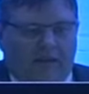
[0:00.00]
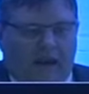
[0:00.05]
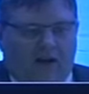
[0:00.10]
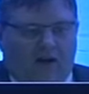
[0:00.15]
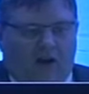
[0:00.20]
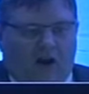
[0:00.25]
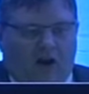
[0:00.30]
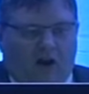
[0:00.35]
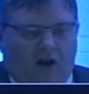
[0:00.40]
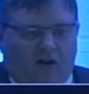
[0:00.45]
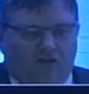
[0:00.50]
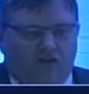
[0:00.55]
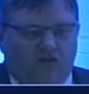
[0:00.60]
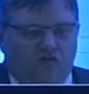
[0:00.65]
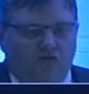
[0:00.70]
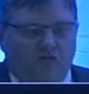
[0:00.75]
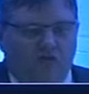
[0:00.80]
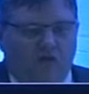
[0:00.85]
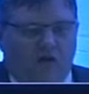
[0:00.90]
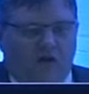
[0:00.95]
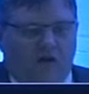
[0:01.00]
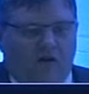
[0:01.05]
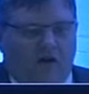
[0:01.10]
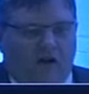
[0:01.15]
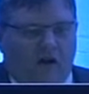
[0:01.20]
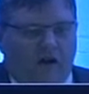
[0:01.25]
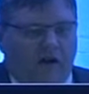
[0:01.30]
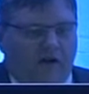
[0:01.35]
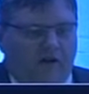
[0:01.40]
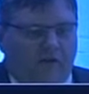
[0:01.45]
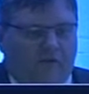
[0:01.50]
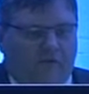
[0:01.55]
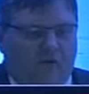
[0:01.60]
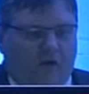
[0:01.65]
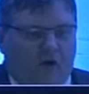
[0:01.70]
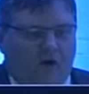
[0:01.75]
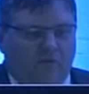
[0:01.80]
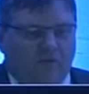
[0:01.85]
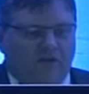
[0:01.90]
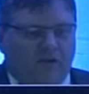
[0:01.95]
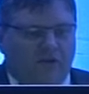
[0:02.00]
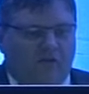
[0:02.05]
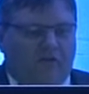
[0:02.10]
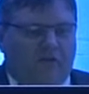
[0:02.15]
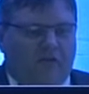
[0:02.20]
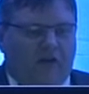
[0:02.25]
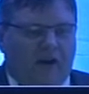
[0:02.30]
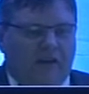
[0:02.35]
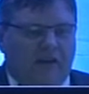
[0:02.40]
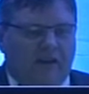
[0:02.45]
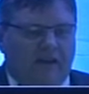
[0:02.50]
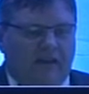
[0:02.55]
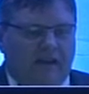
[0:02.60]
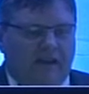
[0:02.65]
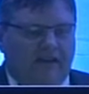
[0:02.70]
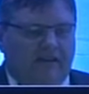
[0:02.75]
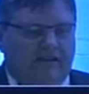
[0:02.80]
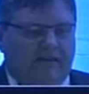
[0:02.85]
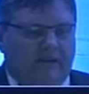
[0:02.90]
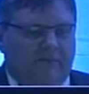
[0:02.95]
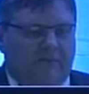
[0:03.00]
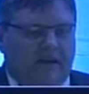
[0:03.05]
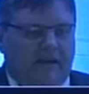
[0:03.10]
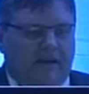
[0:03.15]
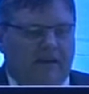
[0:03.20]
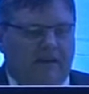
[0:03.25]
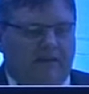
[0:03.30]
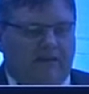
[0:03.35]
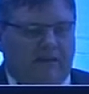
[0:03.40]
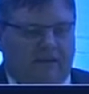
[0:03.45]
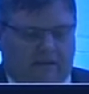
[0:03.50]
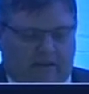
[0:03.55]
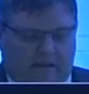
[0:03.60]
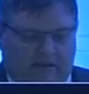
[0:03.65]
there are two forms of running instability.